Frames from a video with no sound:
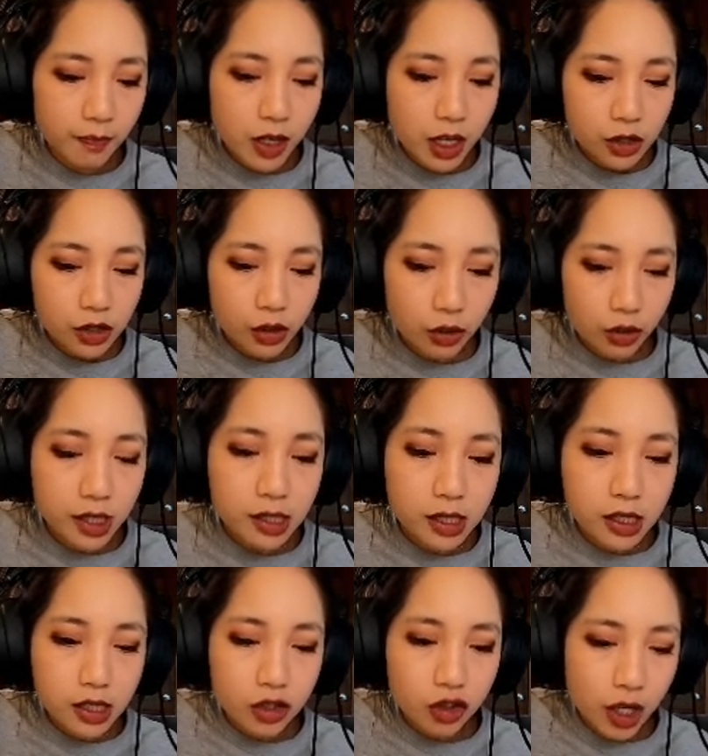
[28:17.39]
So this is
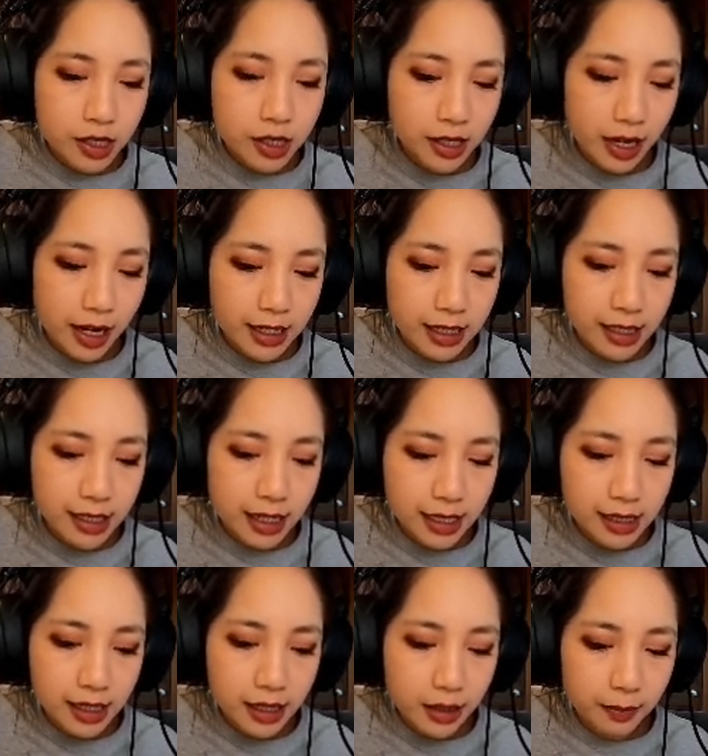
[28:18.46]
just a
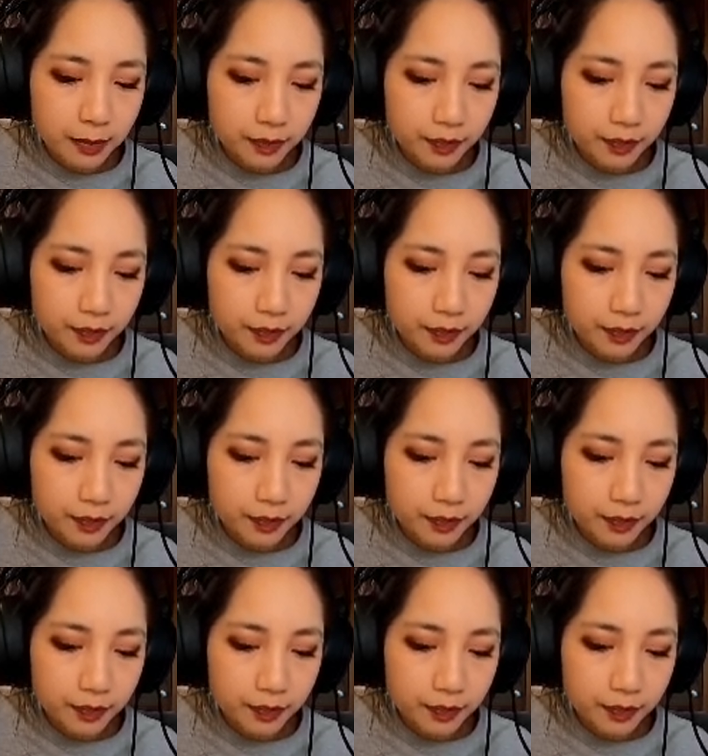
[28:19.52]
cesium